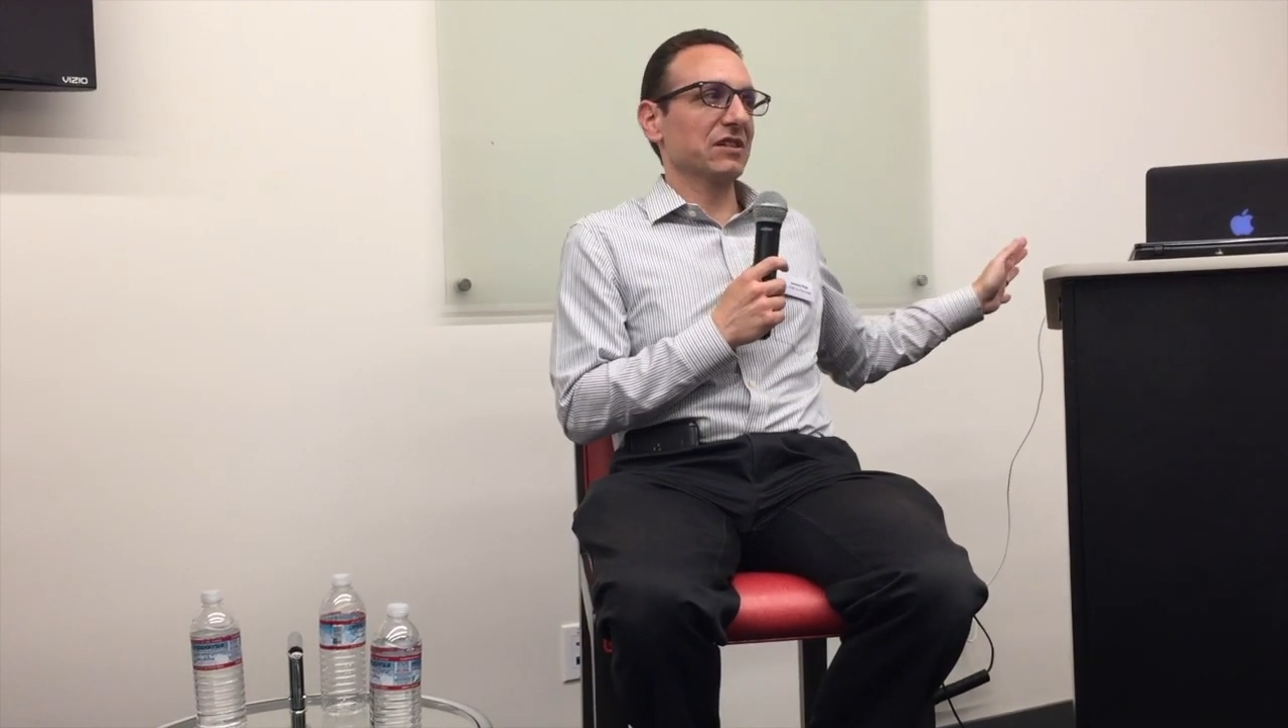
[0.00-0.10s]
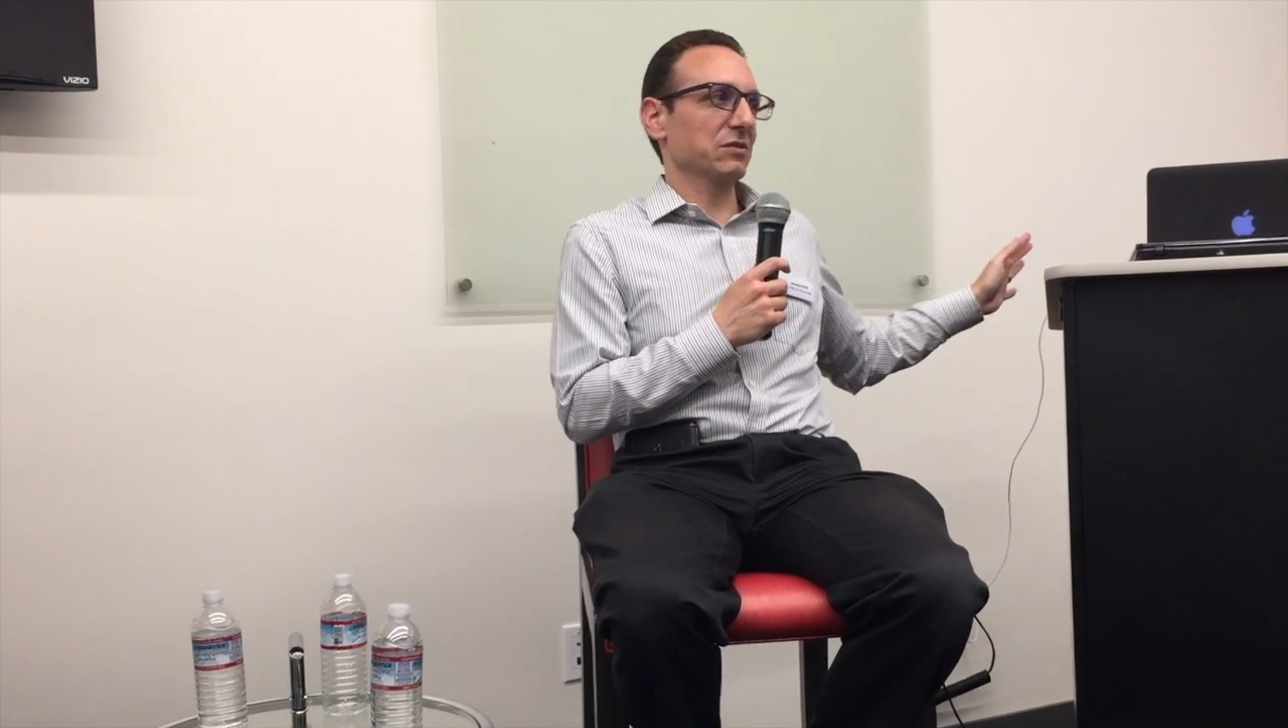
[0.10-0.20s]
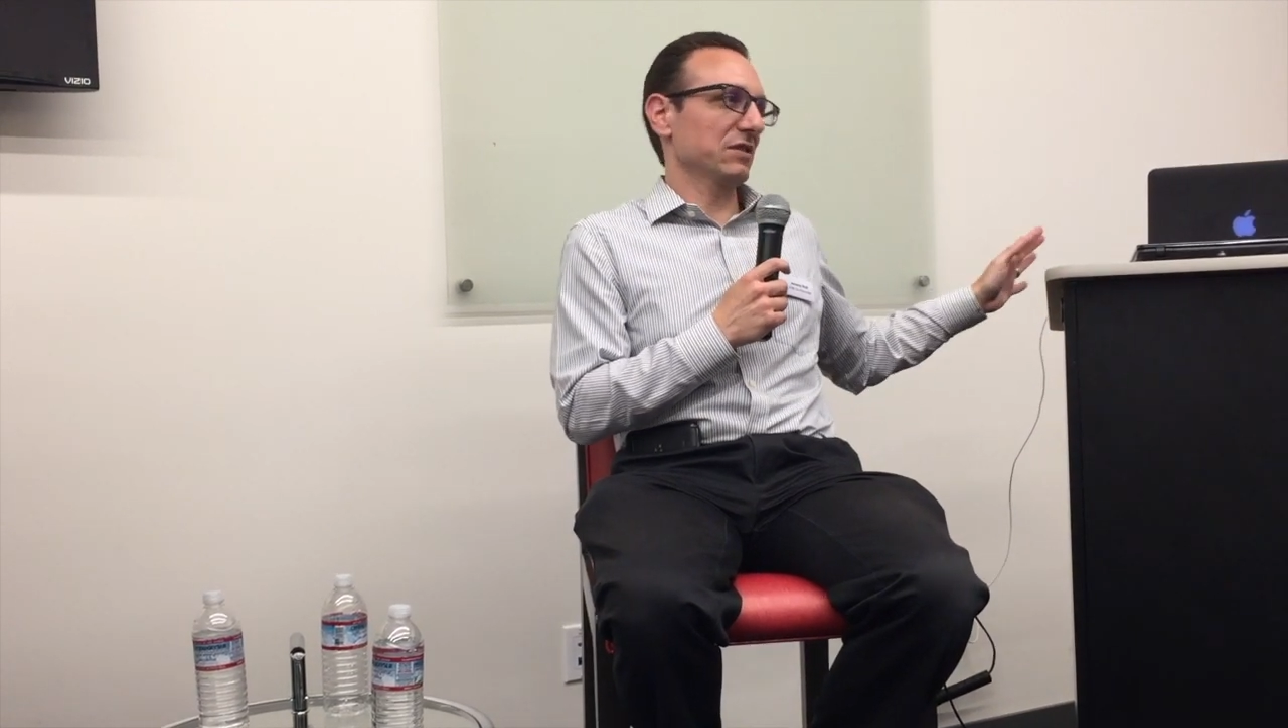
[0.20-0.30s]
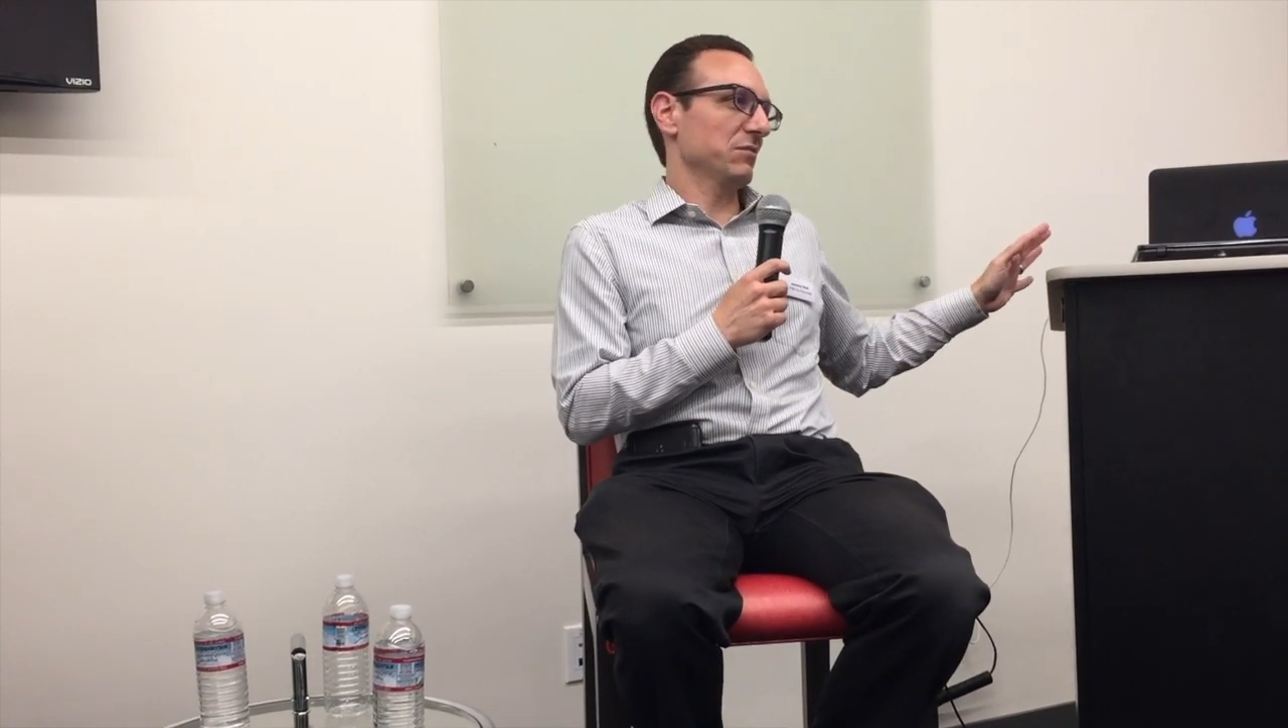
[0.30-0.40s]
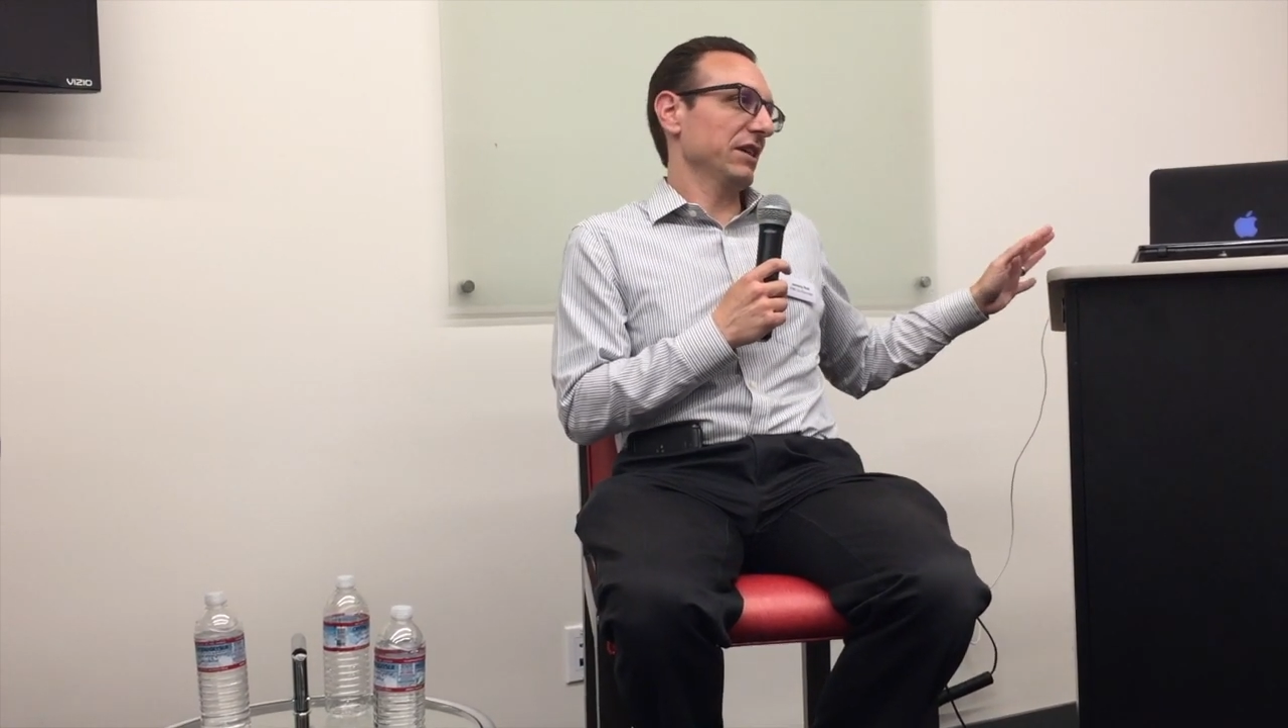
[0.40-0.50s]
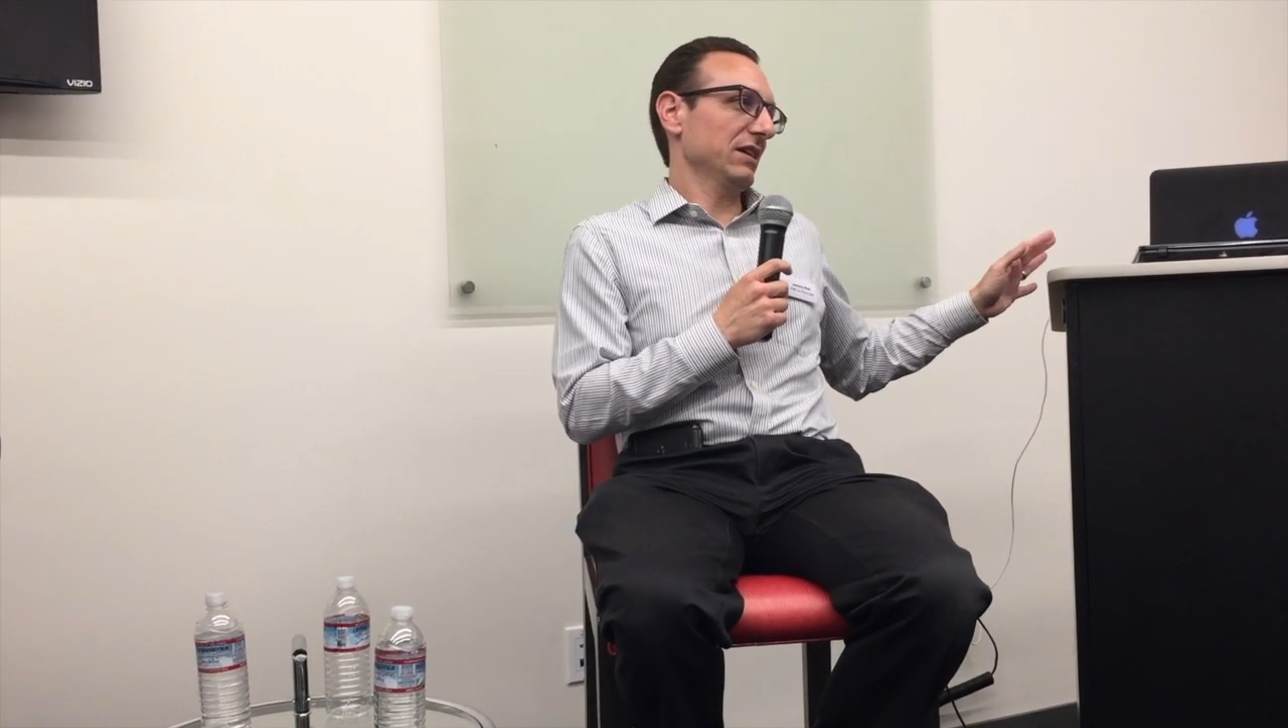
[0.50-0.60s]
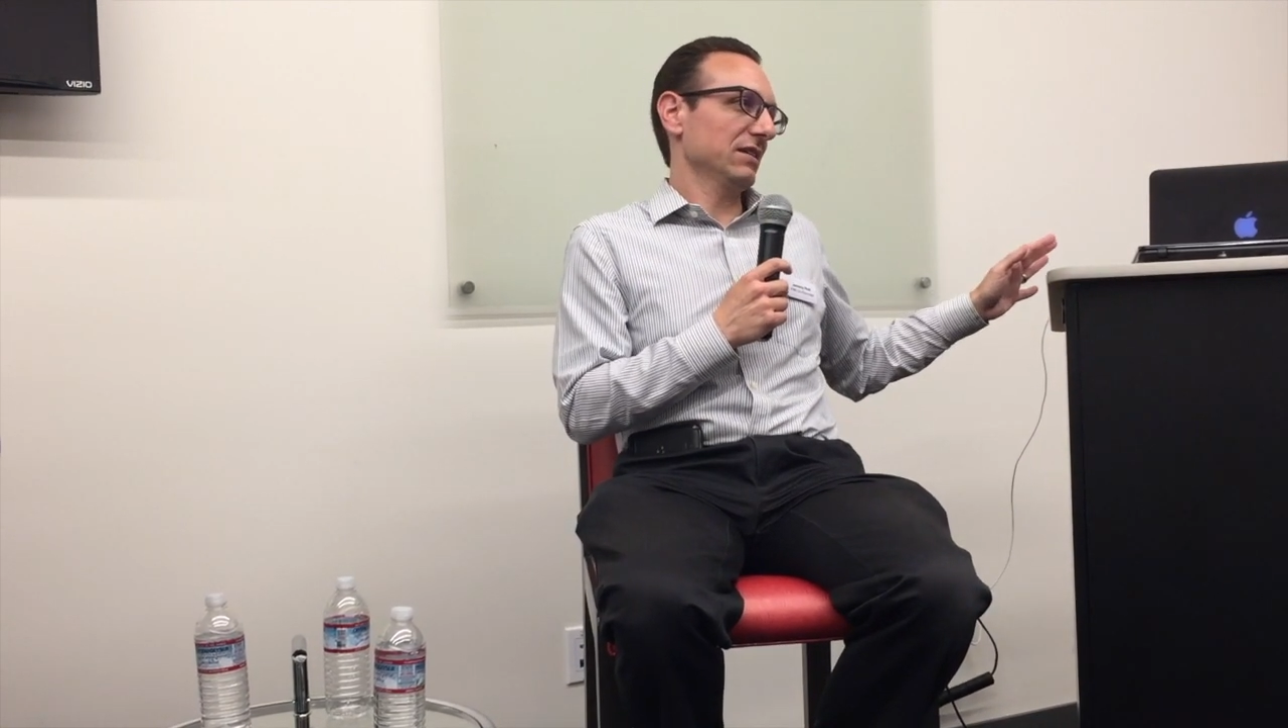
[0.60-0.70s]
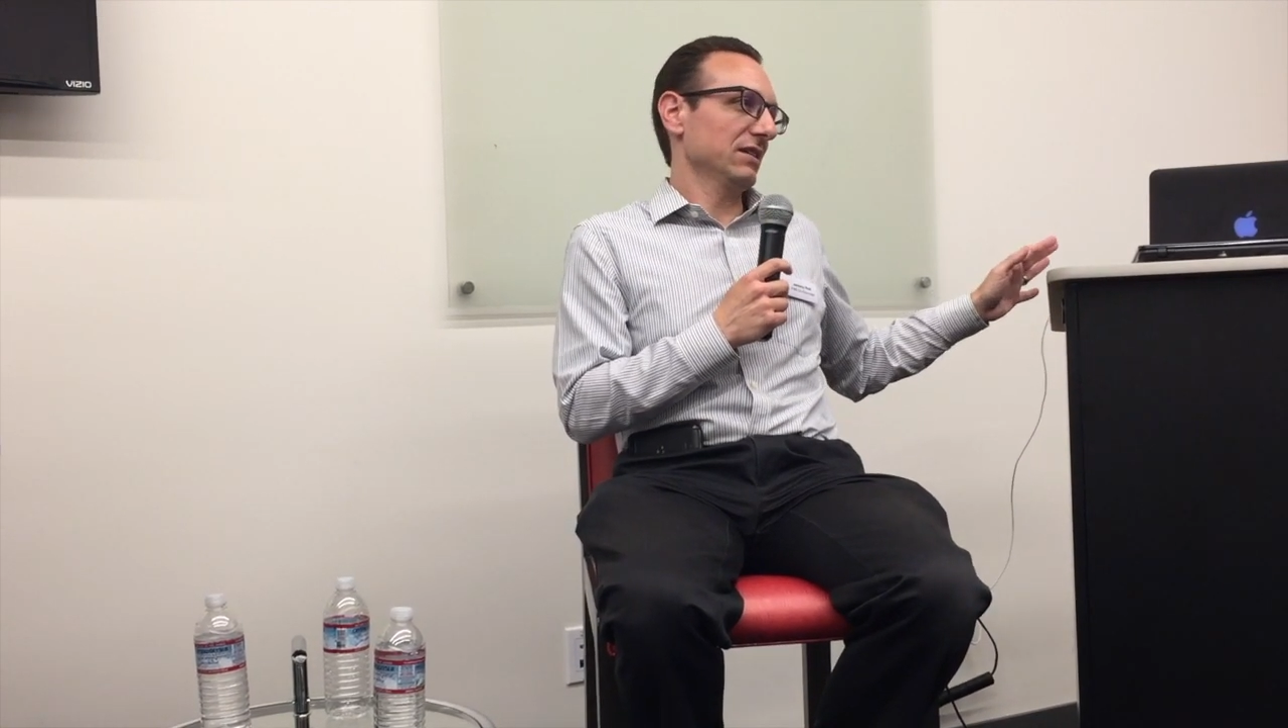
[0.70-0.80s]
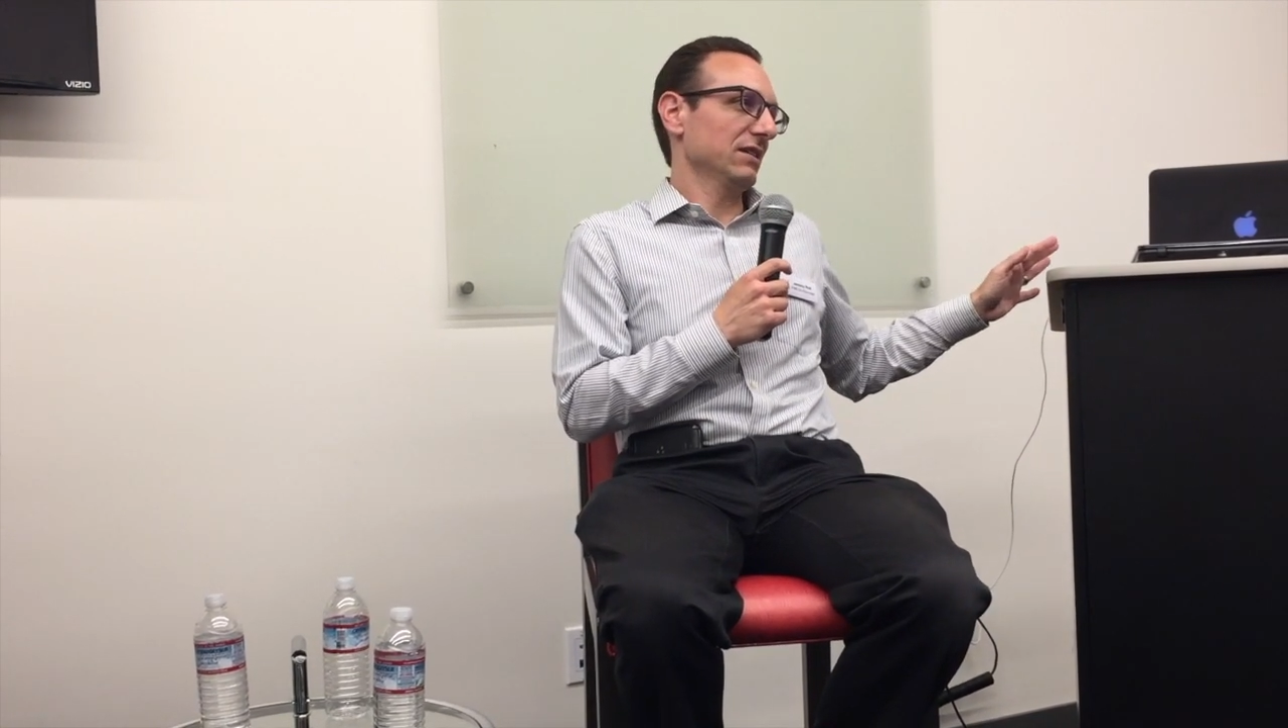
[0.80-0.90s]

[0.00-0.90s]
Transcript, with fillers: else with their money